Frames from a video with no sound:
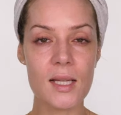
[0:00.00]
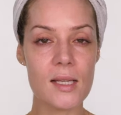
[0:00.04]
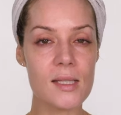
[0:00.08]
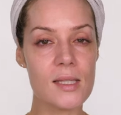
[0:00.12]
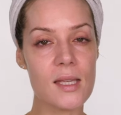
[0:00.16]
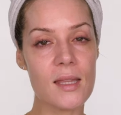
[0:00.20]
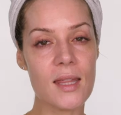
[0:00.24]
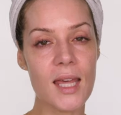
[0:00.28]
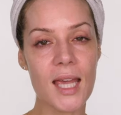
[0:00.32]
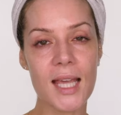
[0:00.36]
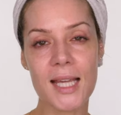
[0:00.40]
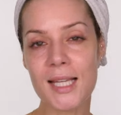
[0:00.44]

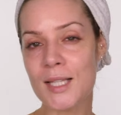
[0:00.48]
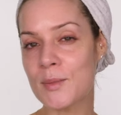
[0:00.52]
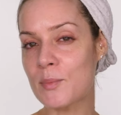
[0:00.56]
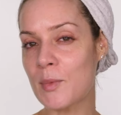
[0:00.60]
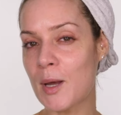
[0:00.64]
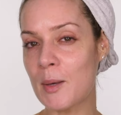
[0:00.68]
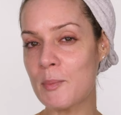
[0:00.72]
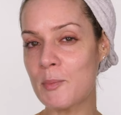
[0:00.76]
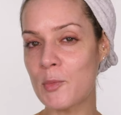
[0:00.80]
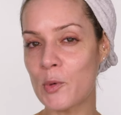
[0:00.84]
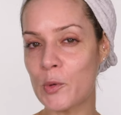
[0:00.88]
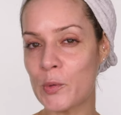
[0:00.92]
So that is
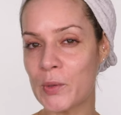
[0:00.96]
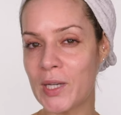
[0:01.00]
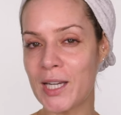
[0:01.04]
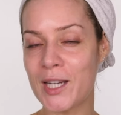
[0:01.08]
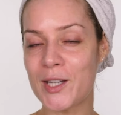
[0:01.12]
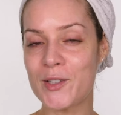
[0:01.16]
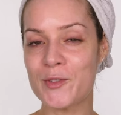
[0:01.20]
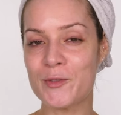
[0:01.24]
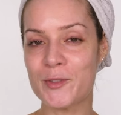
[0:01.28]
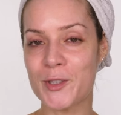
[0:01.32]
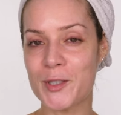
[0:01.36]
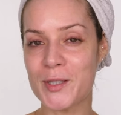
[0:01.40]
my
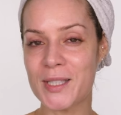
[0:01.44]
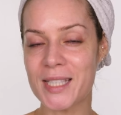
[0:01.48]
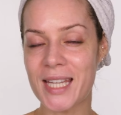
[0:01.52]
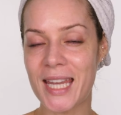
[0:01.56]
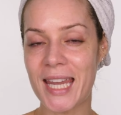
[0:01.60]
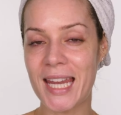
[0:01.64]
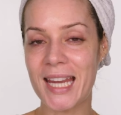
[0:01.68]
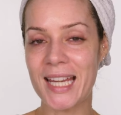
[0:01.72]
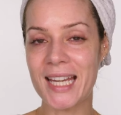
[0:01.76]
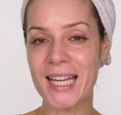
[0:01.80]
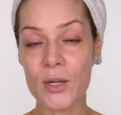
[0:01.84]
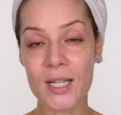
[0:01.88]
morning
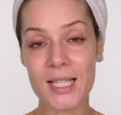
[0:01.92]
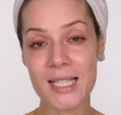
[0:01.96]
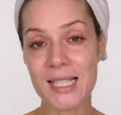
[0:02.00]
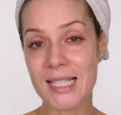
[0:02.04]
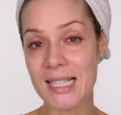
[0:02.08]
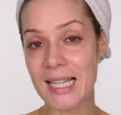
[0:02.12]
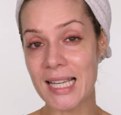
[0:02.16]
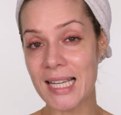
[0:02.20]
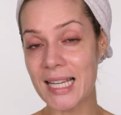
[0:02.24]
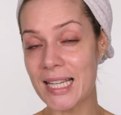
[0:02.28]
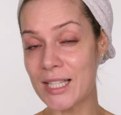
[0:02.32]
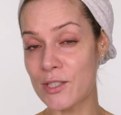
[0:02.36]
routine.
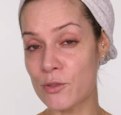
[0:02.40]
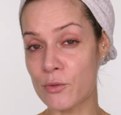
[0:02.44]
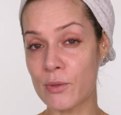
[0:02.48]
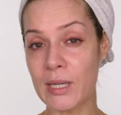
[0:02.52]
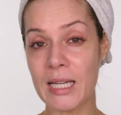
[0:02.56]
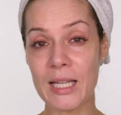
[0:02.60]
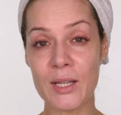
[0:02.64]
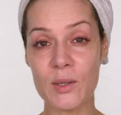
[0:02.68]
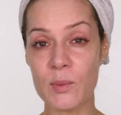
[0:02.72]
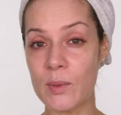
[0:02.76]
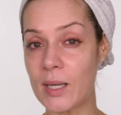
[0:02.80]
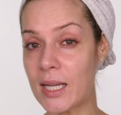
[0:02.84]
Honestly, it's
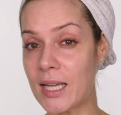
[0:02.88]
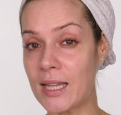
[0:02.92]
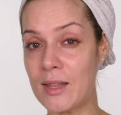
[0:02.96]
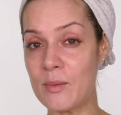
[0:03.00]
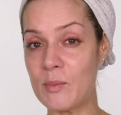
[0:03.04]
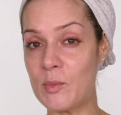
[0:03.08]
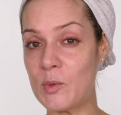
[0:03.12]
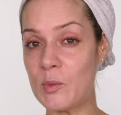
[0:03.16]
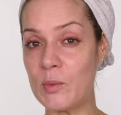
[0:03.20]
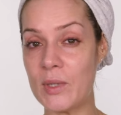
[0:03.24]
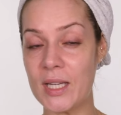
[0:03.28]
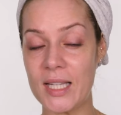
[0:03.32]
really quick in the
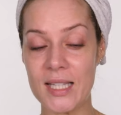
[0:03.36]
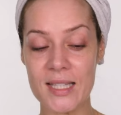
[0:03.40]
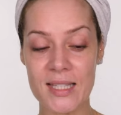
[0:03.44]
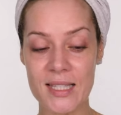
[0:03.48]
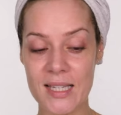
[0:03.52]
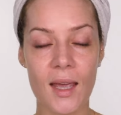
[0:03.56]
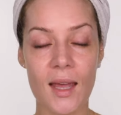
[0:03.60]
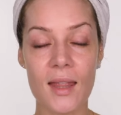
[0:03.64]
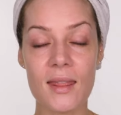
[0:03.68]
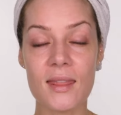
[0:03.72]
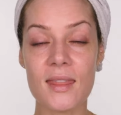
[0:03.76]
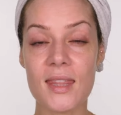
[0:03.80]

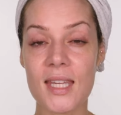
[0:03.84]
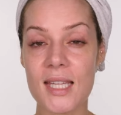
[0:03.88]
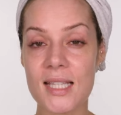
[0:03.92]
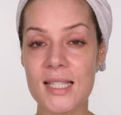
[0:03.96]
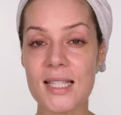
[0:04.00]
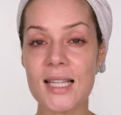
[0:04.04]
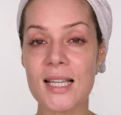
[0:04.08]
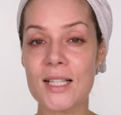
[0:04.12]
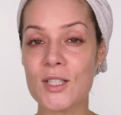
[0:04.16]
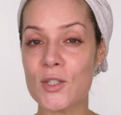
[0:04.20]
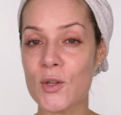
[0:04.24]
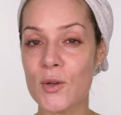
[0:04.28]
mornings and
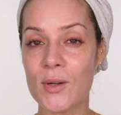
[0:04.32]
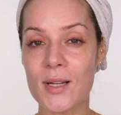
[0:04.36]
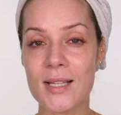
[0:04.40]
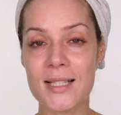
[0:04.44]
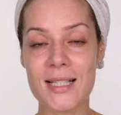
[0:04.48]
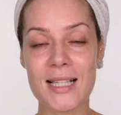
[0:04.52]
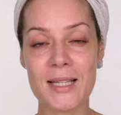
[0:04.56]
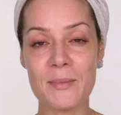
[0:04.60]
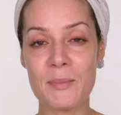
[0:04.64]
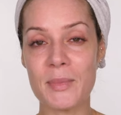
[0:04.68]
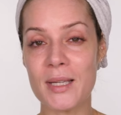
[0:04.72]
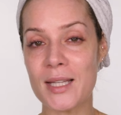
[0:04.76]
this has
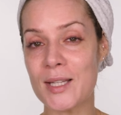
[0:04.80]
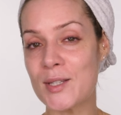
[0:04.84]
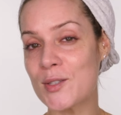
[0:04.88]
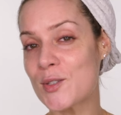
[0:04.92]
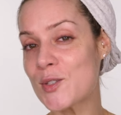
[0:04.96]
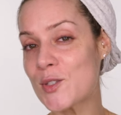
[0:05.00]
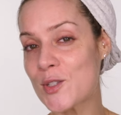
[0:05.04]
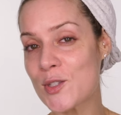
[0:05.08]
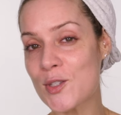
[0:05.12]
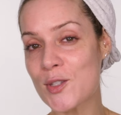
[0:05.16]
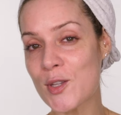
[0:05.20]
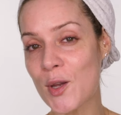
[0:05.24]
honestly
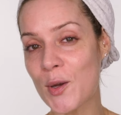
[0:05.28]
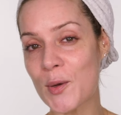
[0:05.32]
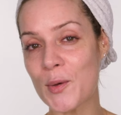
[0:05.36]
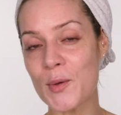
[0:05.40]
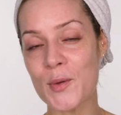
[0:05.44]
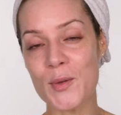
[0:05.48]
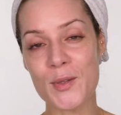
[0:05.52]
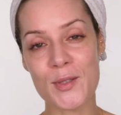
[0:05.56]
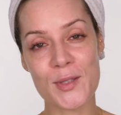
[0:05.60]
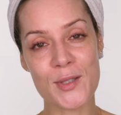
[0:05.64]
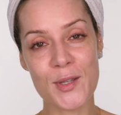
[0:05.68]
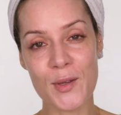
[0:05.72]
been
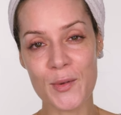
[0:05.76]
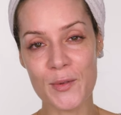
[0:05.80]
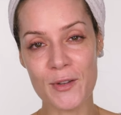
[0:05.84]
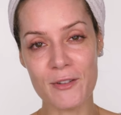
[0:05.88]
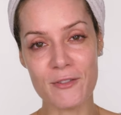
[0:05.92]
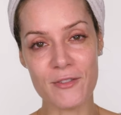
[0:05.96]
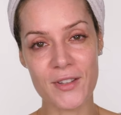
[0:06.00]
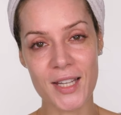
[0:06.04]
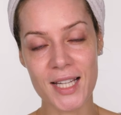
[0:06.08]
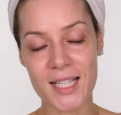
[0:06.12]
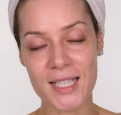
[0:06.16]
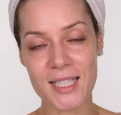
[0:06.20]
so
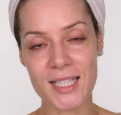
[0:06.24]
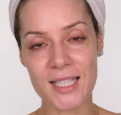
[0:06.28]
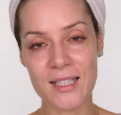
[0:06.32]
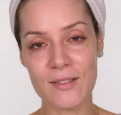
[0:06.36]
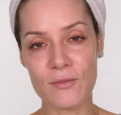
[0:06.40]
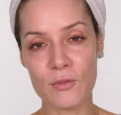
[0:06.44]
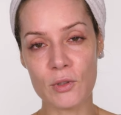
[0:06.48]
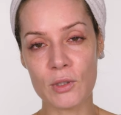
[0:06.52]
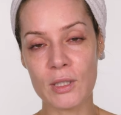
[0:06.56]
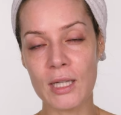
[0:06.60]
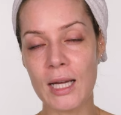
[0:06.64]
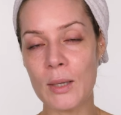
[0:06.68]

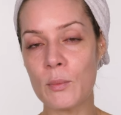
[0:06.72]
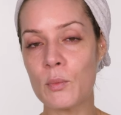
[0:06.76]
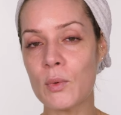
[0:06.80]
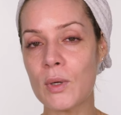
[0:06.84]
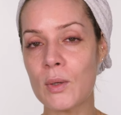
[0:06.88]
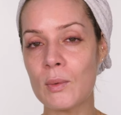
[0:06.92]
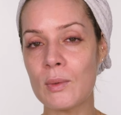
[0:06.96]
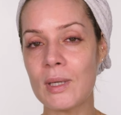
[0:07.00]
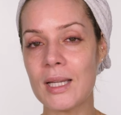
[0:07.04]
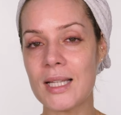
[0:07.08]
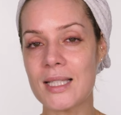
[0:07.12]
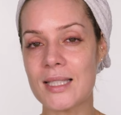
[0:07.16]
effective. And I
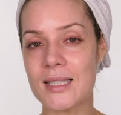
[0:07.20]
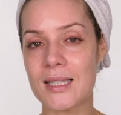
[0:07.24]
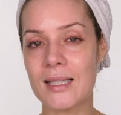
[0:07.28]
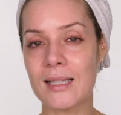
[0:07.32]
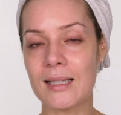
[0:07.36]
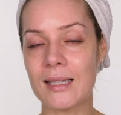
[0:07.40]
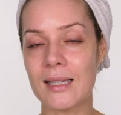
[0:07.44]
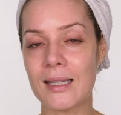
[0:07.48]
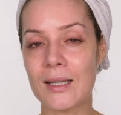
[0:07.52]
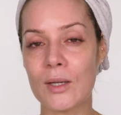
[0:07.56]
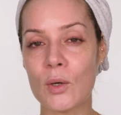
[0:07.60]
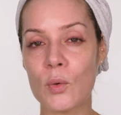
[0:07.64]
will list
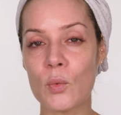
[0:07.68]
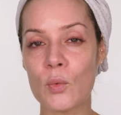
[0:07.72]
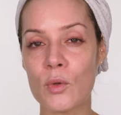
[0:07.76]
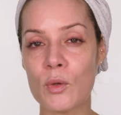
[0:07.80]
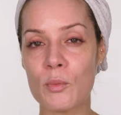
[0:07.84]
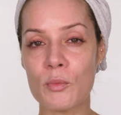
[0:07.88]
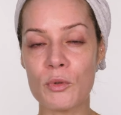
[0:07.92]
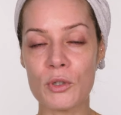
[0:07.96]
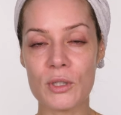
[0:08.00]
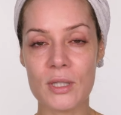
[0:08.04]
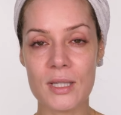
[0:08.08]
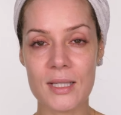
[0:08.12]
and link all the
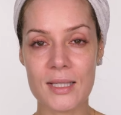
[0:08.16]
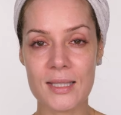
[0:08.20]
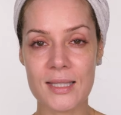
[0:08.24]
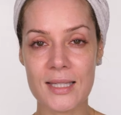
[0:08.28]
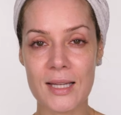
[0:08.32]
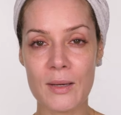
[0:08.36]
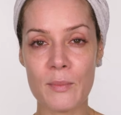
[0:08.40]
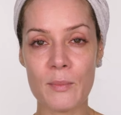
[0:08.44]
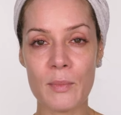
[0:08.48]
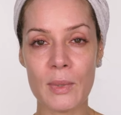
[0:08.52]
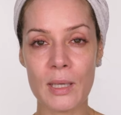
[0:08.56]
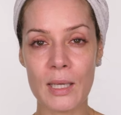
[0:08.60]
products
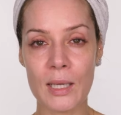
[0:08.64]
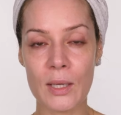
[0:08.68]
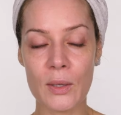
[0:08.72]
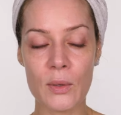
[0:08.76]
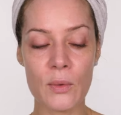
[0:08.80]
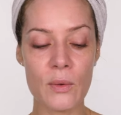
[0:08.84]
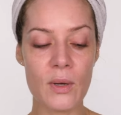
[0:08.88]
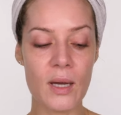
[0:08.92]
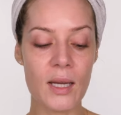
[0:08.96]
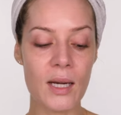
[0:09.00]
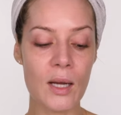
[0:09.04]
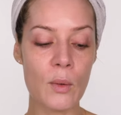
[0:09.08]
down
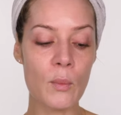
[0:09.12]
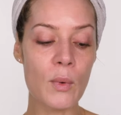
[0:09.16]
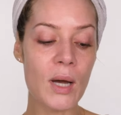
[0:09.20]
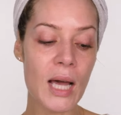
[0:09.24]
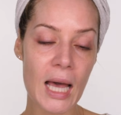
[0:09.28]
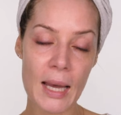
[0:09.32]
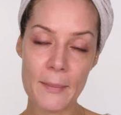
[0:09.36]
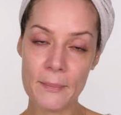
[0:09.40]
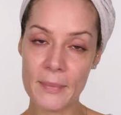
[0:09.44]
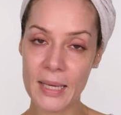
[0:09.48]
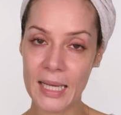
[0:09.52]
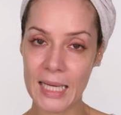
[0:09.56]
below and I will
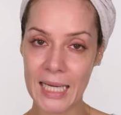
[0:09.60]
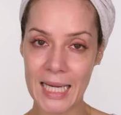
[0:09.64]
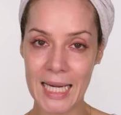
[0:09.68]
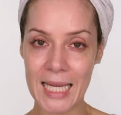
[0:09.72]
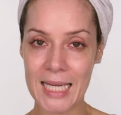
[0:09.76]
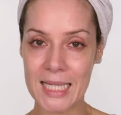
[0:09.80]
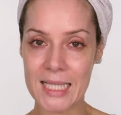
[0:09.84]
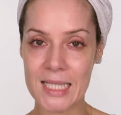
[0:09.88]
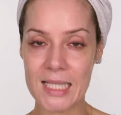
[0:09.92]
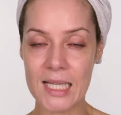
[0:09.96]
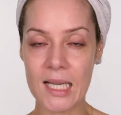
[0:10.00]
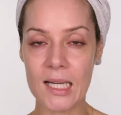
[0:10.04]
come back
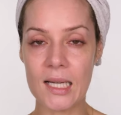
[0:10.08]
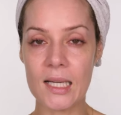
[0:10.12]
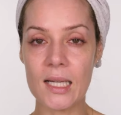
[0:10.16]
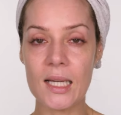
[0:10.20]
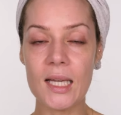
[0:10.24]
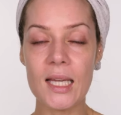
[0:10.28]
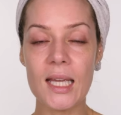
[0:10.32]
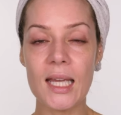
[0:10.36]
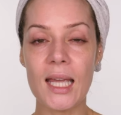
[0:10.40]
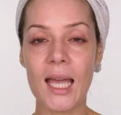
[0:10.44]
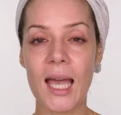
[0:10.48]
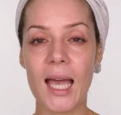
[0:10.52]
later
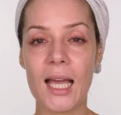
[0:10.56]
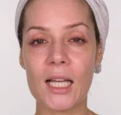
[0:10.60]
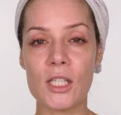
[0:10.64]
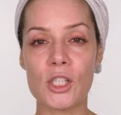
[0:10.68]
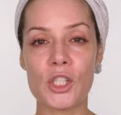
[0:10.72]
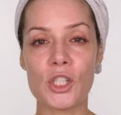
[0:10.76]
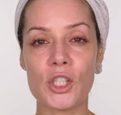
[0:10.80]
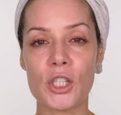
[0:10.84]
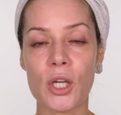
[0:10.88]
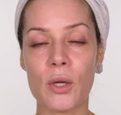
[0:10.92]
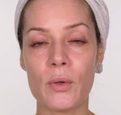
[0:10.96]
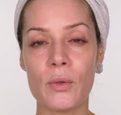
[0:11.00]
and
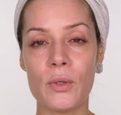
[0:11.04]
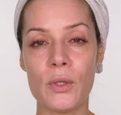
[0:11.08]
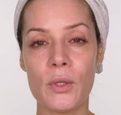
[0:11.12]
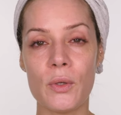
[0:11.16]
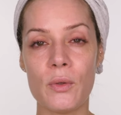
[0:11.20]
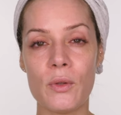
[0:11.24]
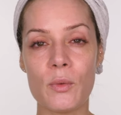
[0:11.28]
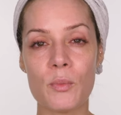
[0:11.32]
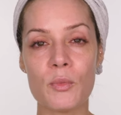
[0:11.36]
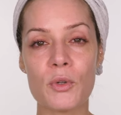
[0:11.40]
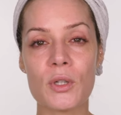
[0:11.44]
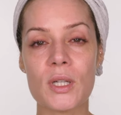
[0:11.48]
show
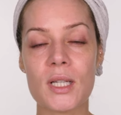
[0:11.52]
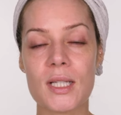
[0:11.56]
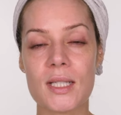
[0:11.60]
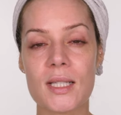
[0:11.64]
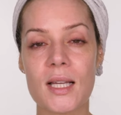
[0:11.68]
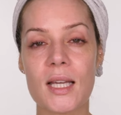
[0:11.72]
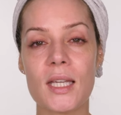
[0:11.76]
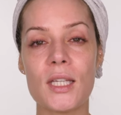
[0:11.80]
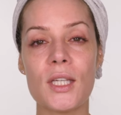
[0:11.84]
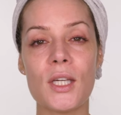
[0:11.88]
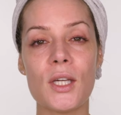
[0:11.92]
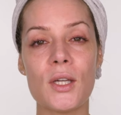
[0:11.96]
you the products
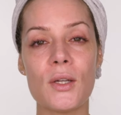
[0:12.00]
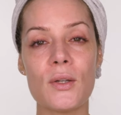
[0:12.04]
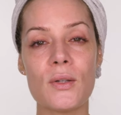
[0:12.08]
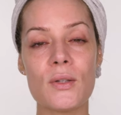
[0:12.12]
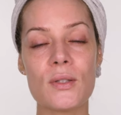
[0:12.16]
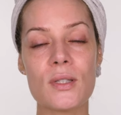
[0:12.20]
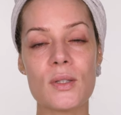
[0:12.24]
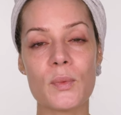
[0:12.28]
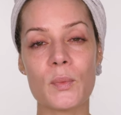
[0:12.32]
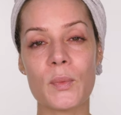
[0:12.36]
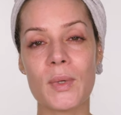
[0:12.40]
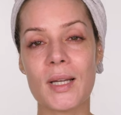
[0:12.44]
I
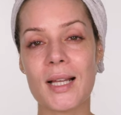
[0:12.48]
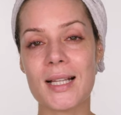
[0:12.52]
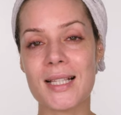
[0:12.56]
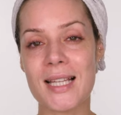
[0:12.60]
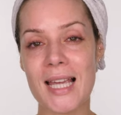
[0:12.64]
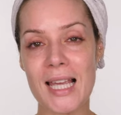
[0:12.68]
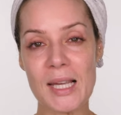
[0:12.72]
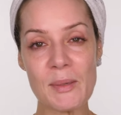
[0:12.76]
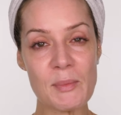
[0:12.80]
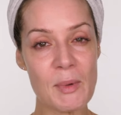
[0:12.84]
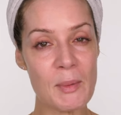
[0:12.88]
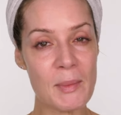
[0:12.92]
use when I
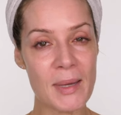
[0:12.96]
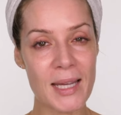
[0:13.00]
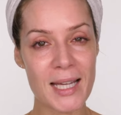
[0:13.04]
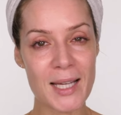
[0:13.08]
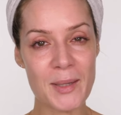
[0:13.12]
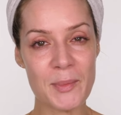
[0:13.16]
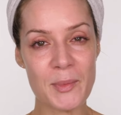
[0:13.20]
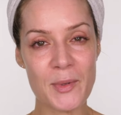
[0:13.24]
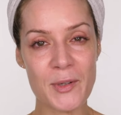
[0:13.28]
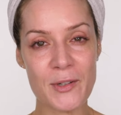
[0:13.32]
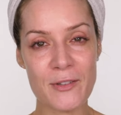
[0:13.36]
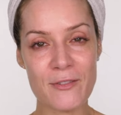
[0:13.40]
take my
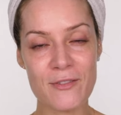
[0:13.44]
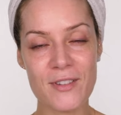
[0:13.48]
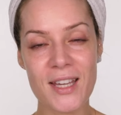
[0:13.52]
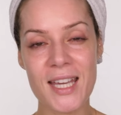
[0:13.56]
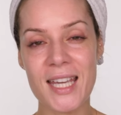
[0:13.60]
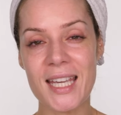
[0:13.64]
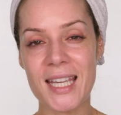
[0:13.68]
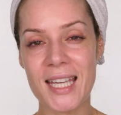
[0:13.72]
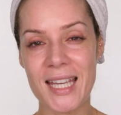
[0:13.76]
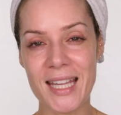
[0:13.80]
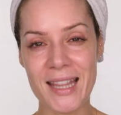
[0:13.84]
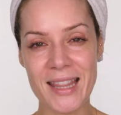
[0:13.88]
makeup off
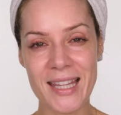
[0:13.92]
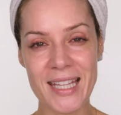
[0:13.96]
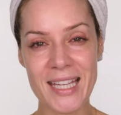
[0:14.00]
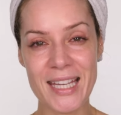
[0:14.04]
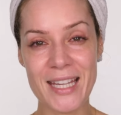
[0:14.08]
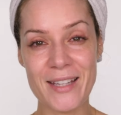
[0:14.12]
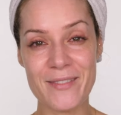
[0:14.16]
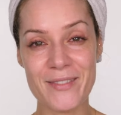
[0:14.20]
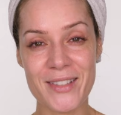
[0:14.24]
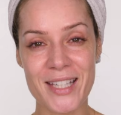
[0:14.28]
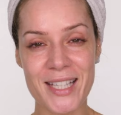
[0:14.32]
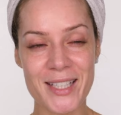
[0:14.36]
in the
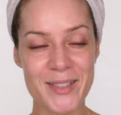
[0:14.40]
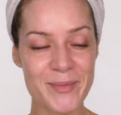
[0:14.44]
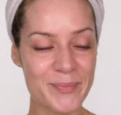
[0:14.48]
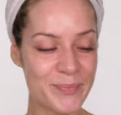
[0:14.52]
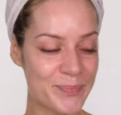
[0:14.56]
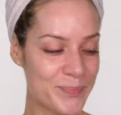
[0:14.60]
evening.